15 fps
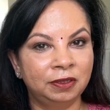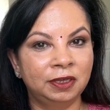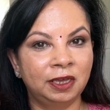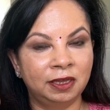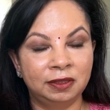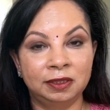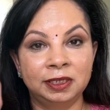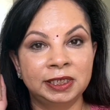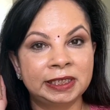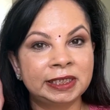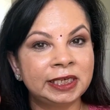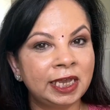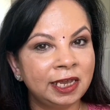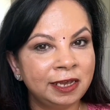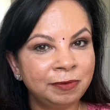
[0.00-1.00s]
get the
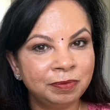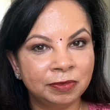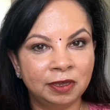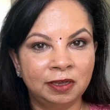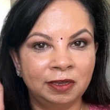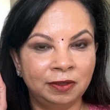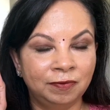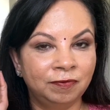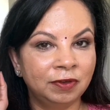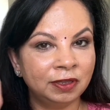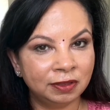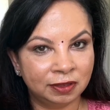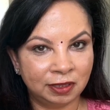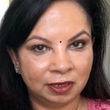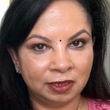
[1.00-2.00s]
same thing
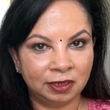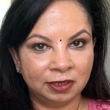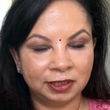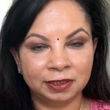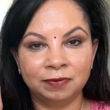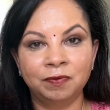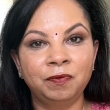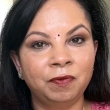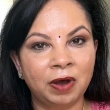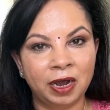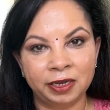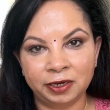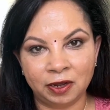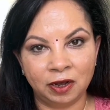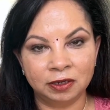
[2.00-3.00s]
with this, why
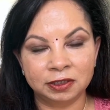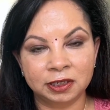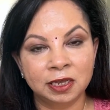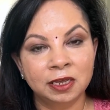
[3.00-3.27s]
not?